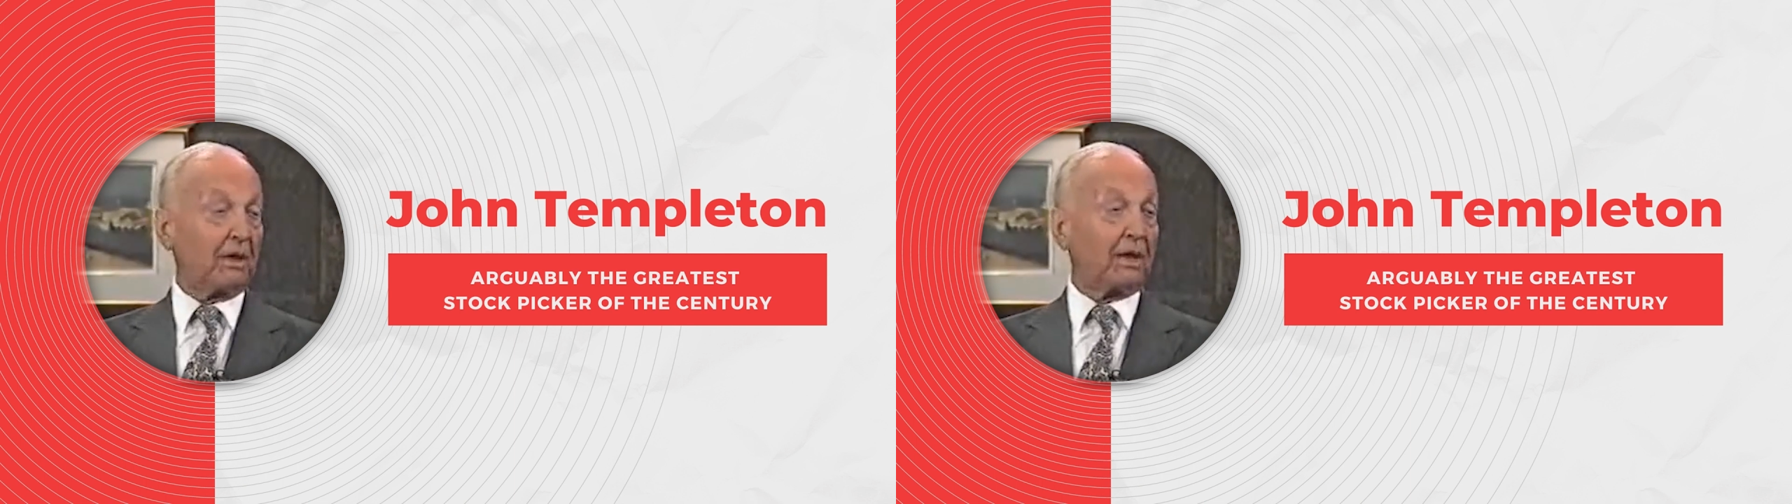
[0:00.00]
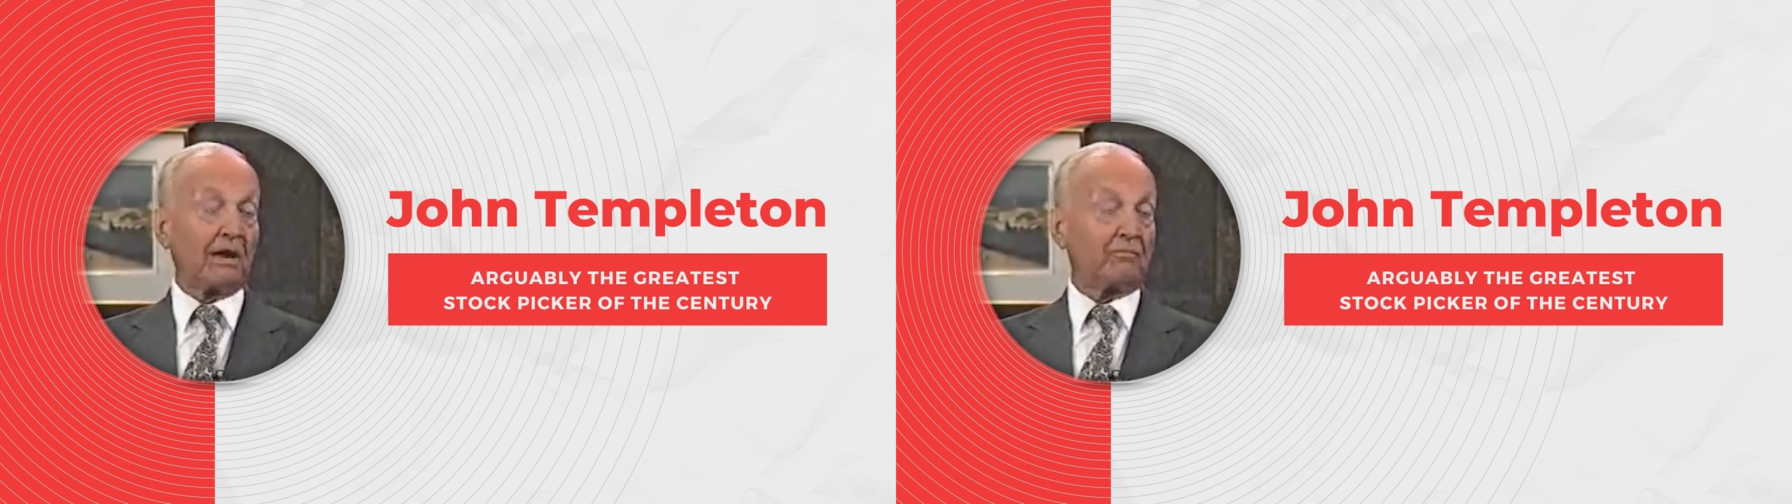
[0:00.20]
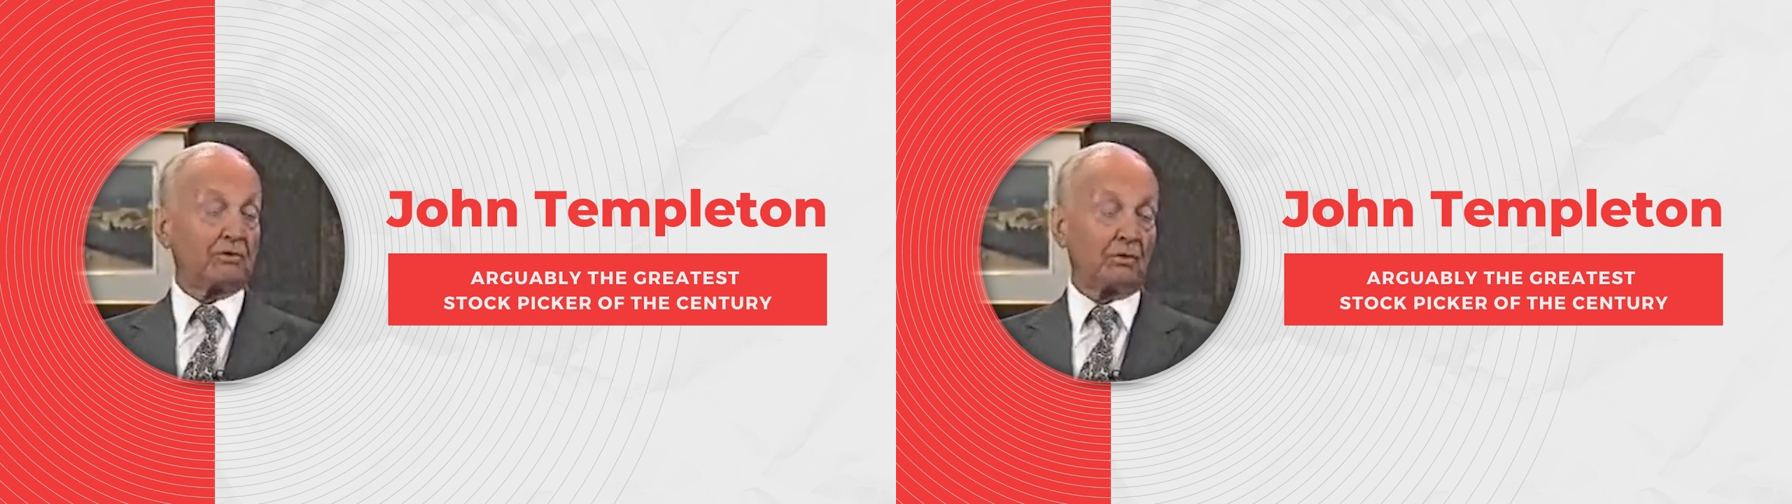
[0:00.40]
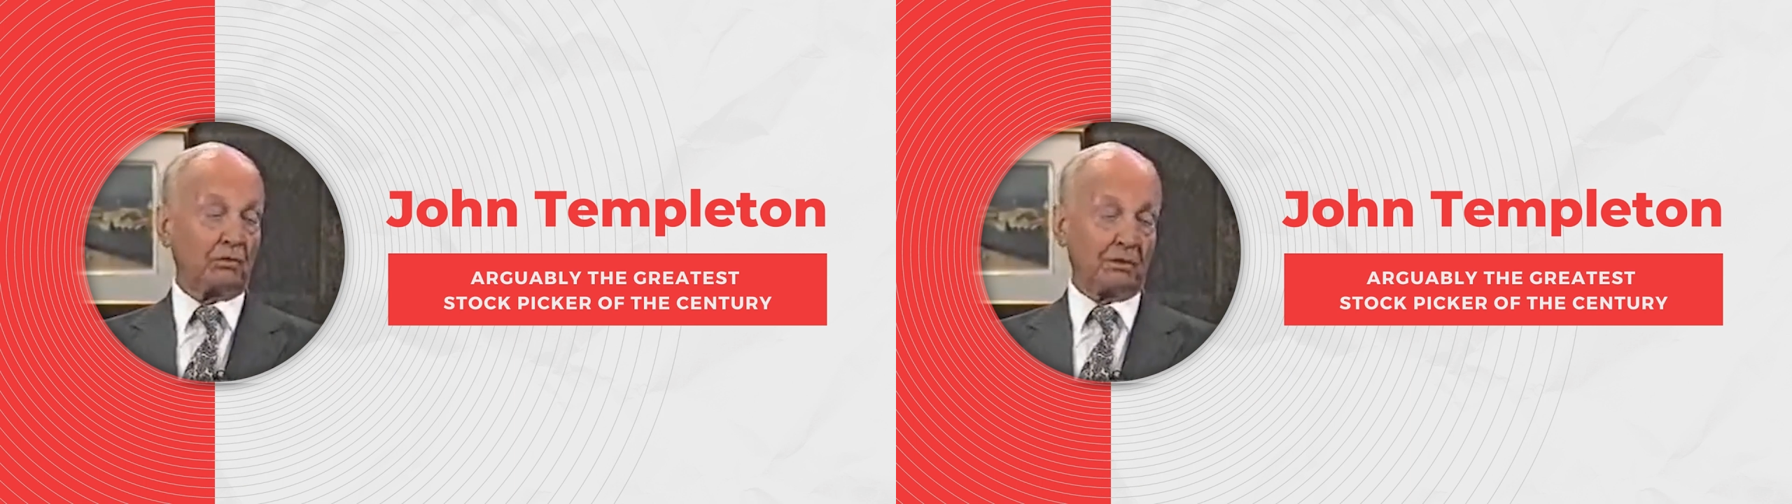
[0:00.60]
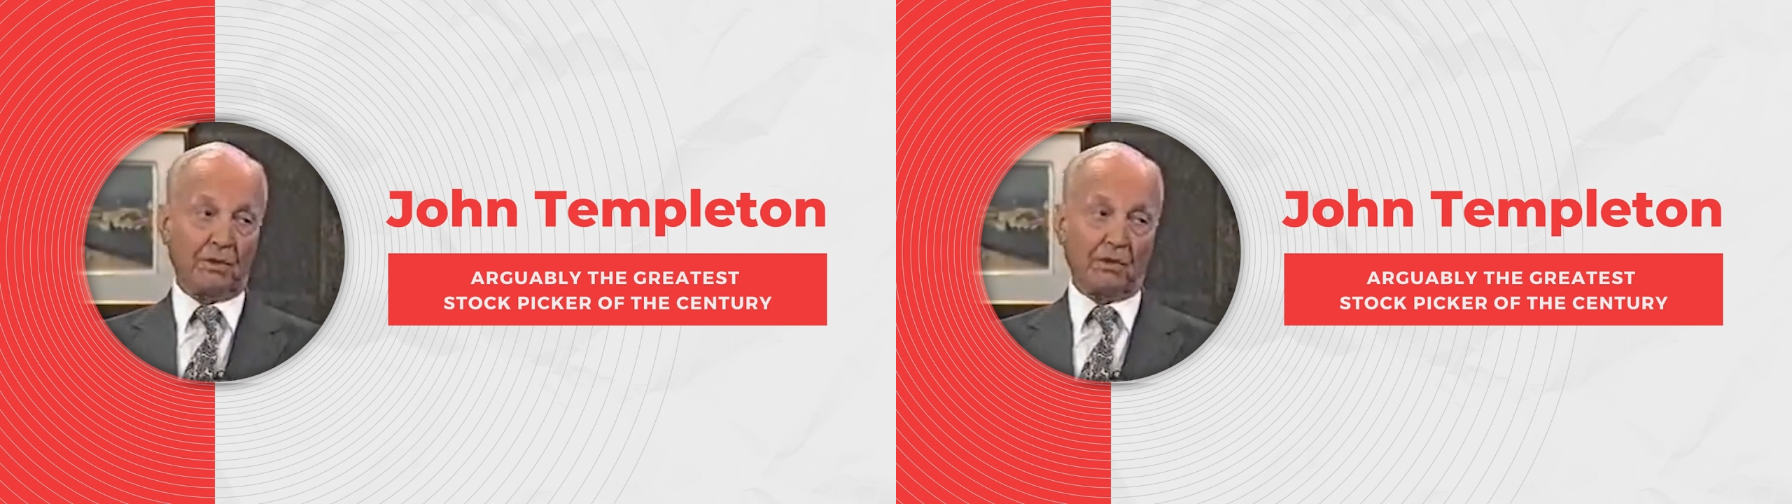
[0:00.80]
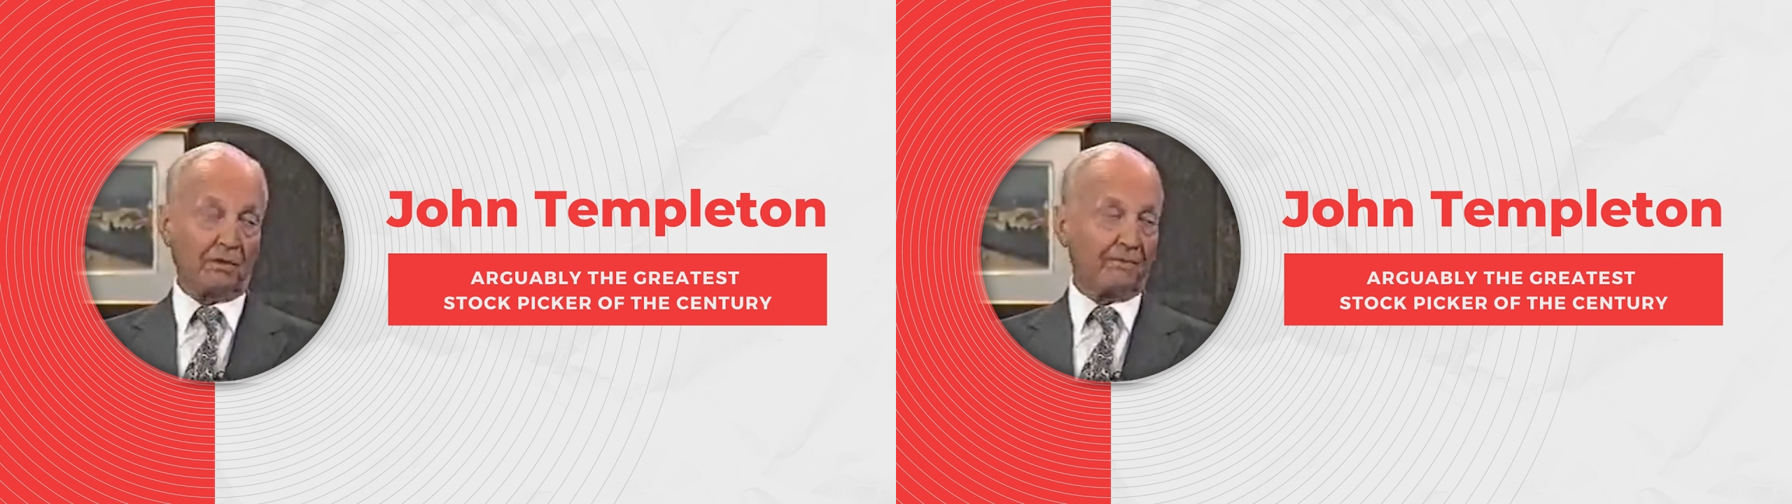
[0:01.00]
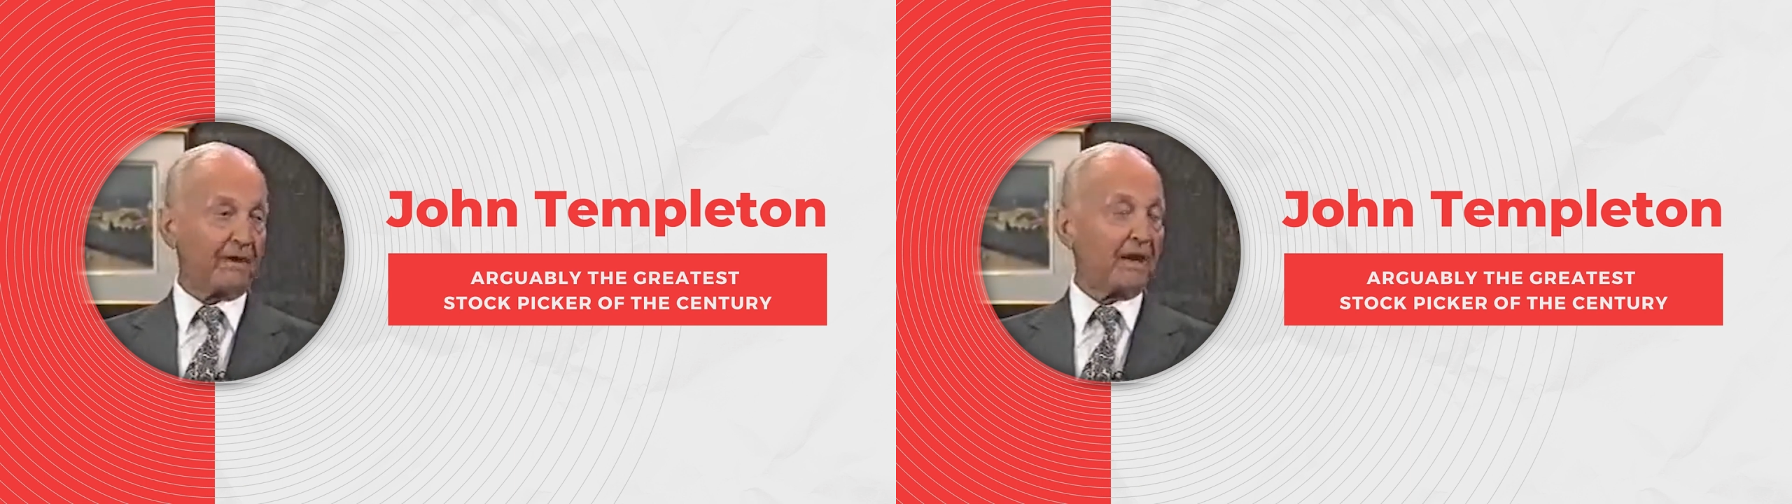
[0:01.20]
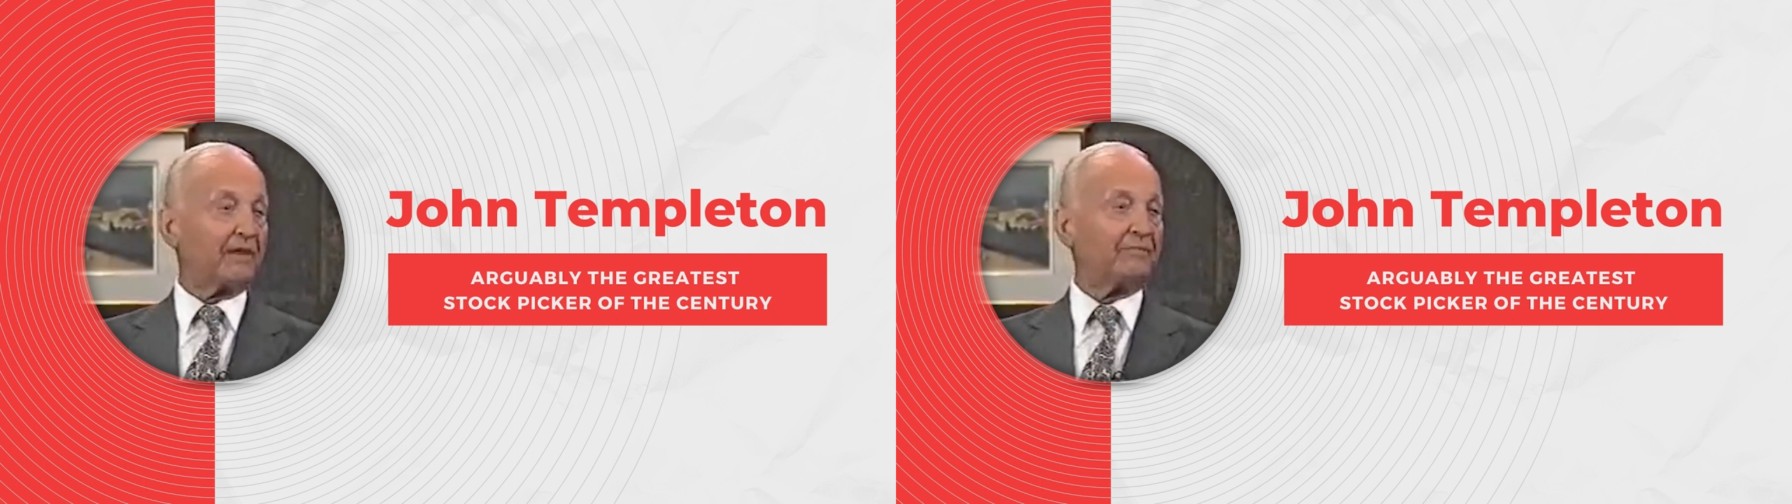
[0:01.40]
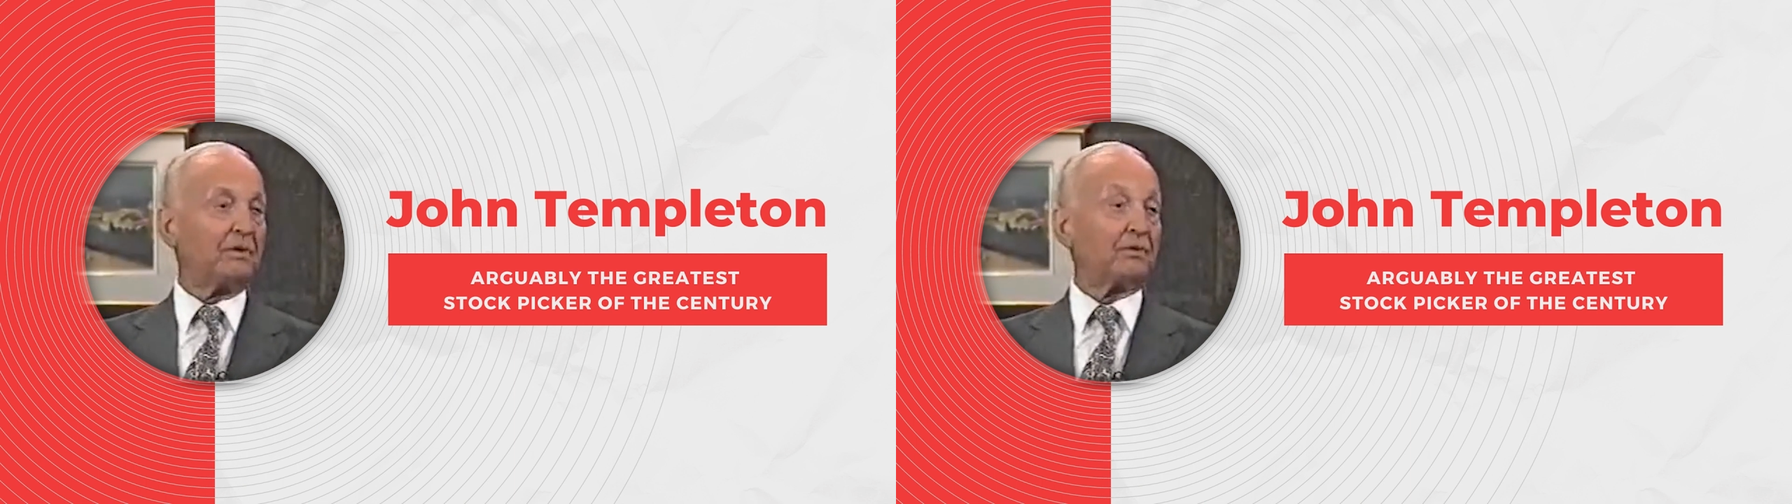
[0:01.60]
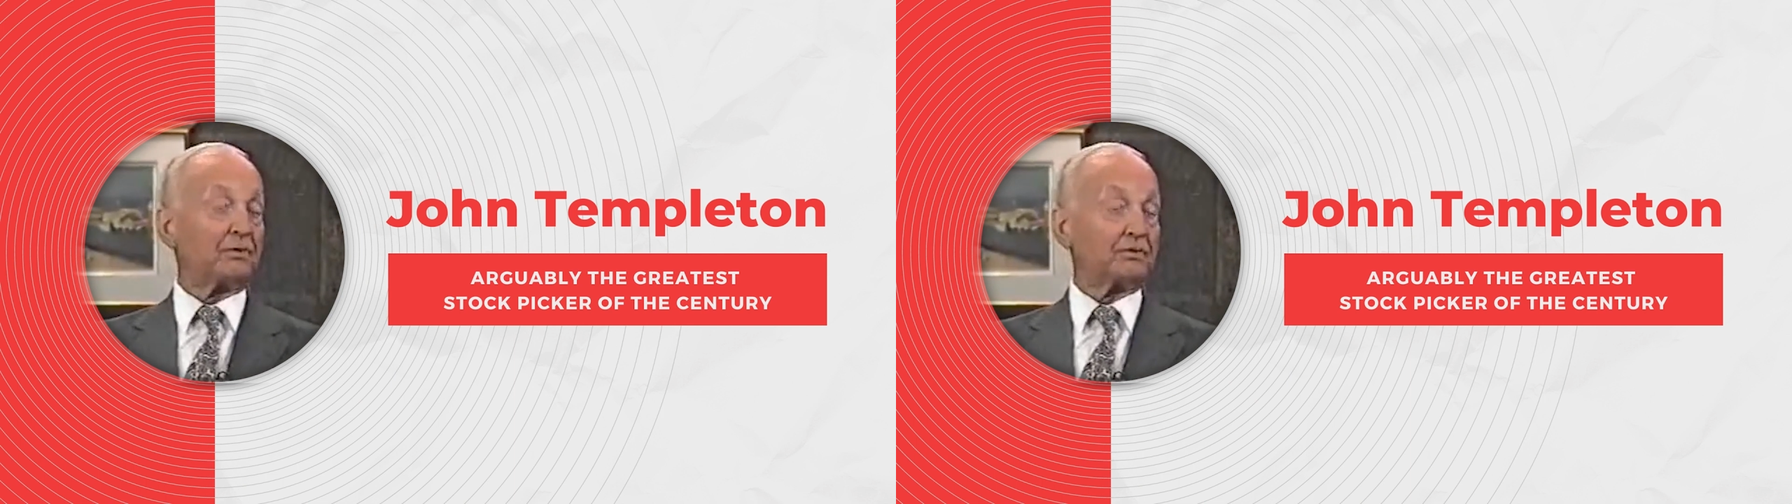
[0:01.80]
Average holding period of 5
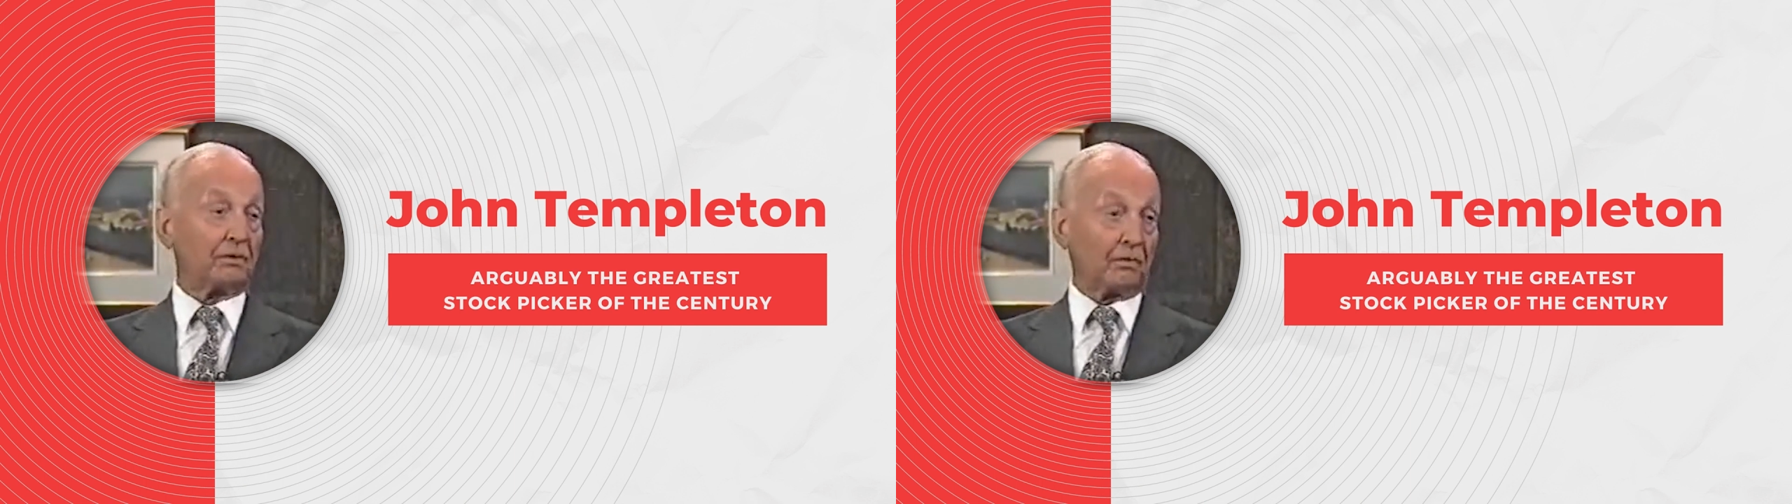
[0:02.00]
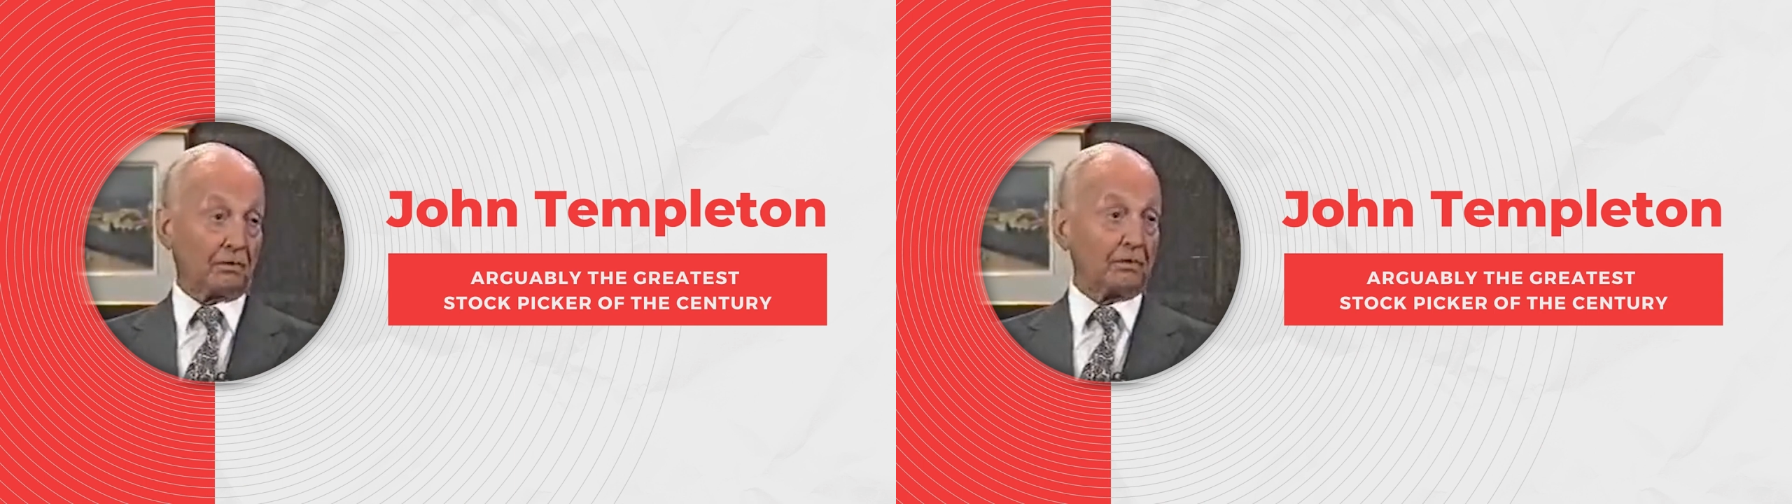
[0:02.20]
years in order